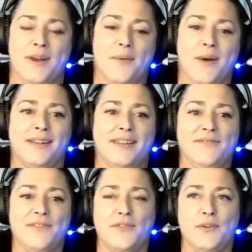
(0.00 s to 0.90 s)
what I want to
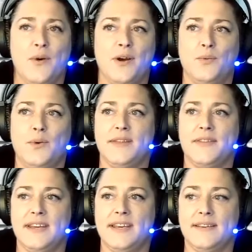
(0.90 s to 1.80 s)
leave everyone
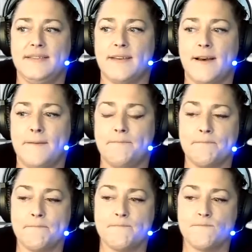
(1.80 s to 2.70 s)
with is
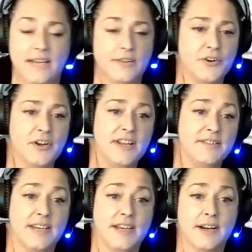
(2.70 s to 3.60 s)
e-learning
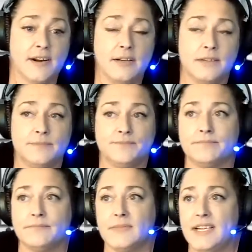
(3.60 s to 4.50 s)
is here.
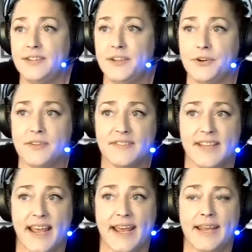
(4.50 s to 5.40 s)
It's here to
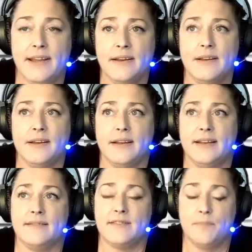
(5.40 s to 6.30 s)
stay.
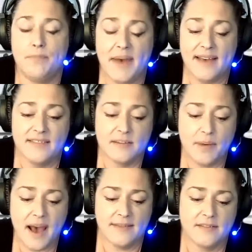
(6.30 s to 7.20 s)
It's the
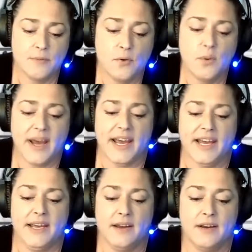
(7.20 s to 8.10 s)
best possible
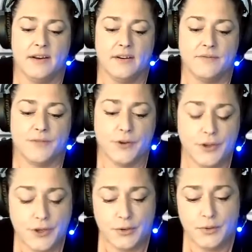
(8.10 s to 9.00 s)
way for
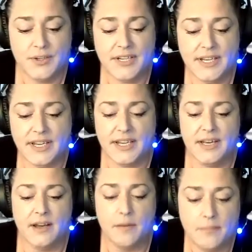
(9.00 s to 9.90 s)
you to
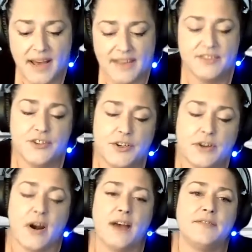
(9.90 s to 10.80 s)
get a message
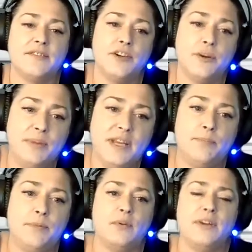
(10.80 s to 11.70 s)
across to your
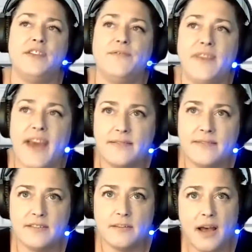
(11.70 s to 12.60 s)
people in the
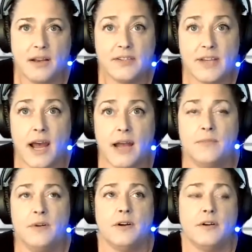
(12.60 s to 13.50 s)
fastest amount of
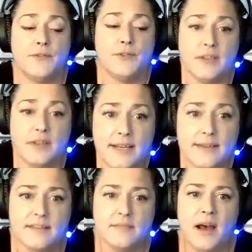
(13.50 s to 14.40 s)
time, for the
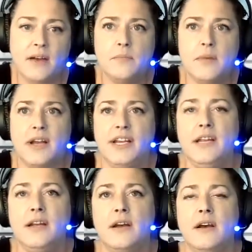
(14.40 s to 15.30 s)
least amount of
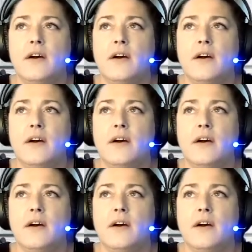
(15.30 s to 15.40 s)
money,